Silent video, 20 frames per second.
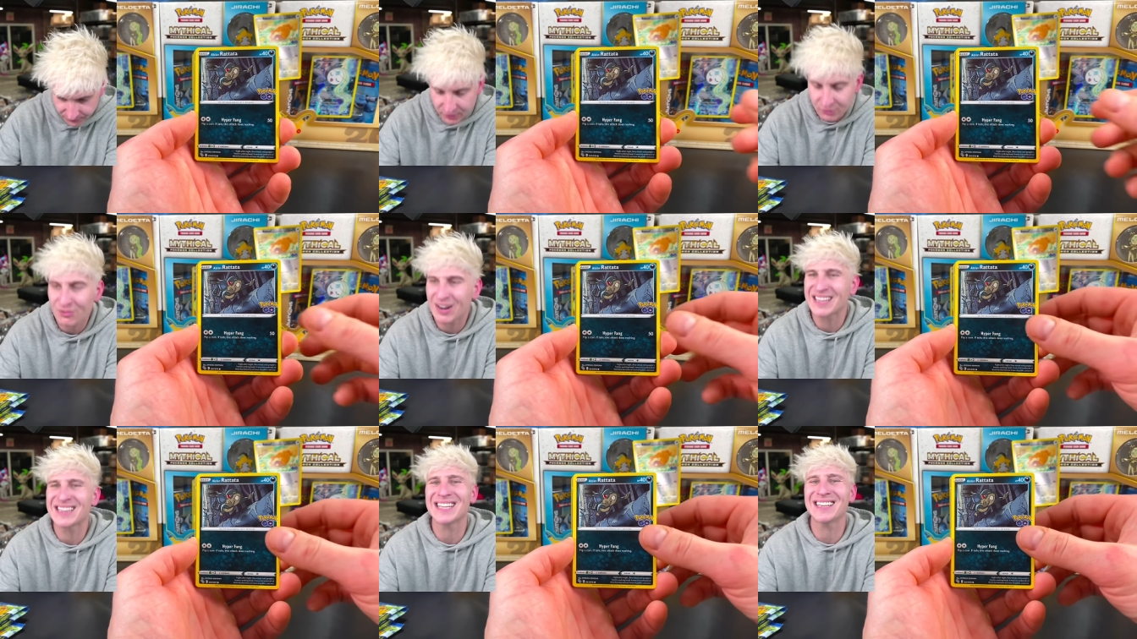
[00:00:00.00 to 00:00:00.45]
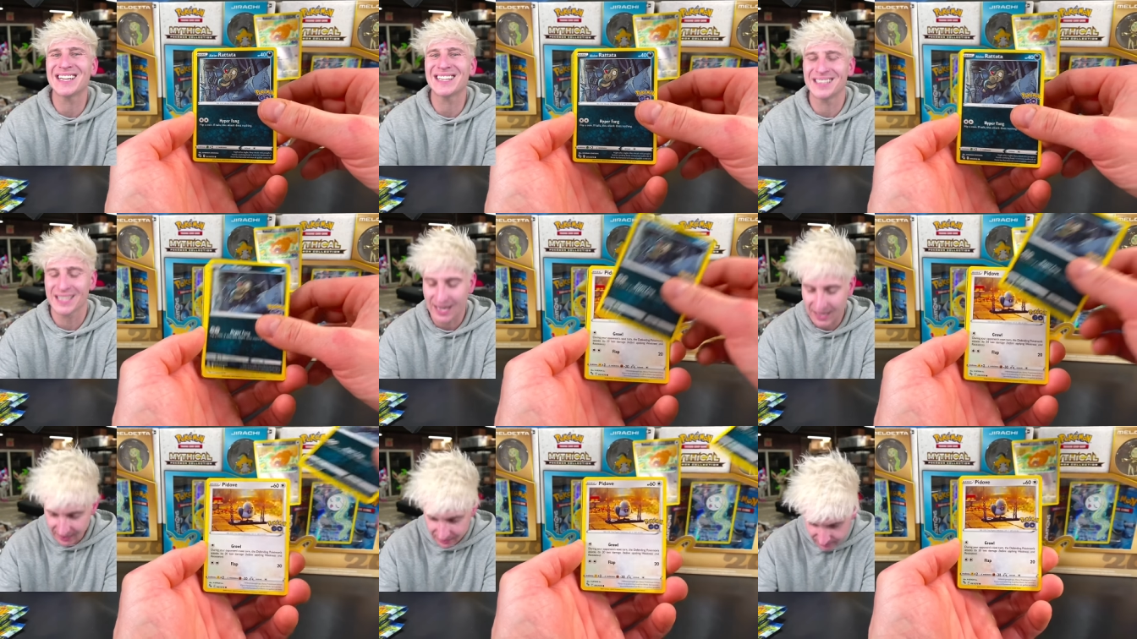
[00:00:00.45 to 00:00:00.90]

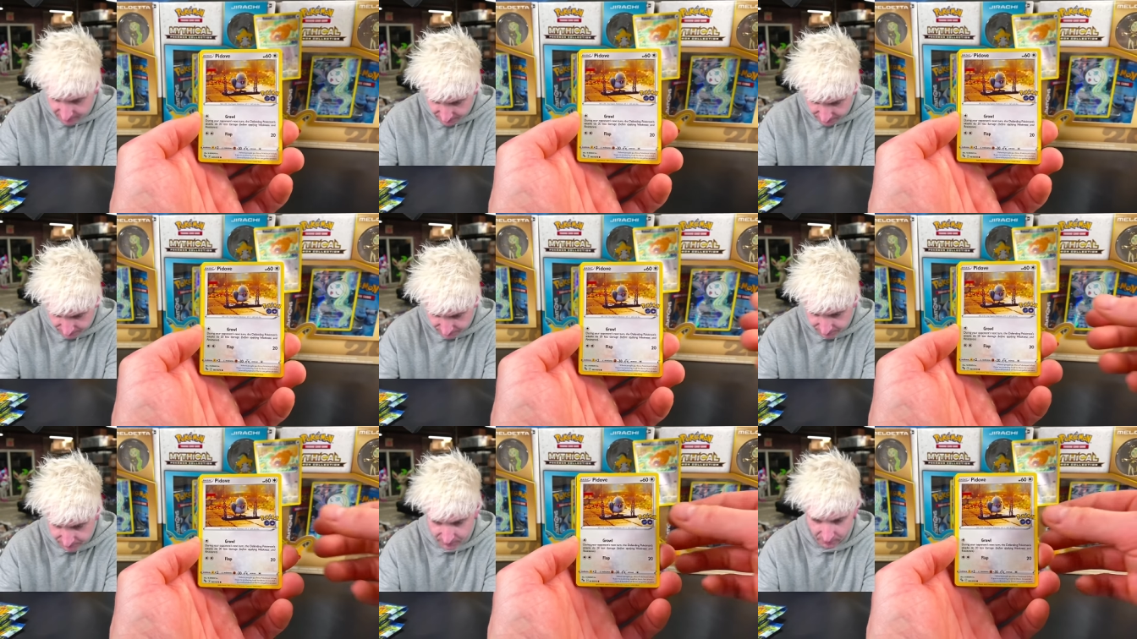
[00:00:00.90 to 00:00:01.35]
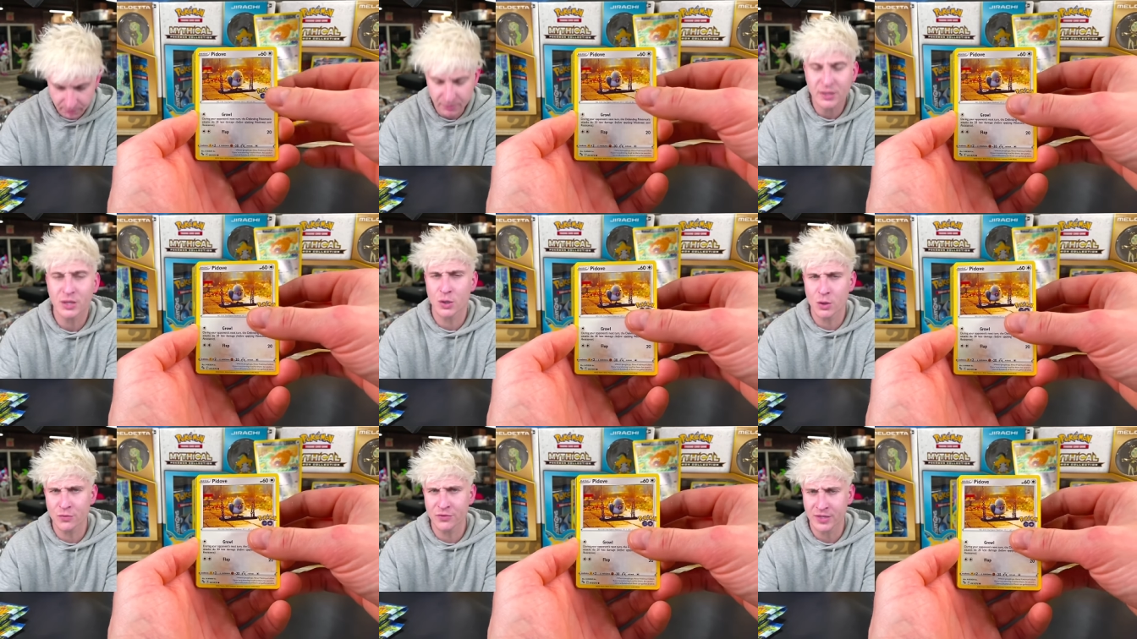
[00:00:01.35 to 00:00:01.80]
Ratatata,
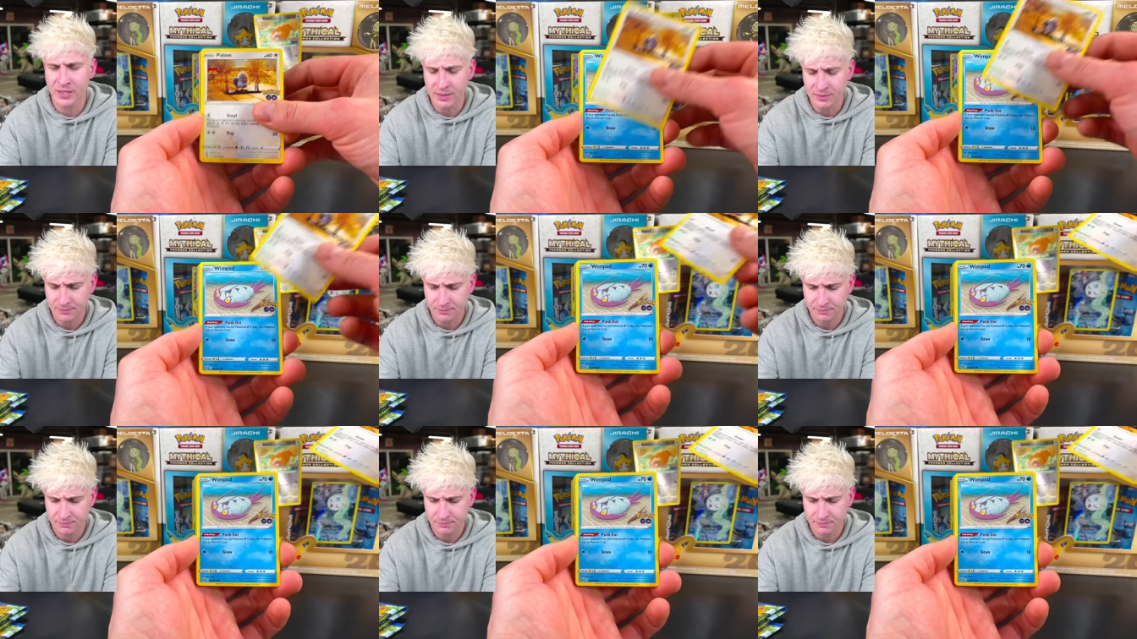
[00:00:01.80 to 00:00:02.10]
Bidoovi,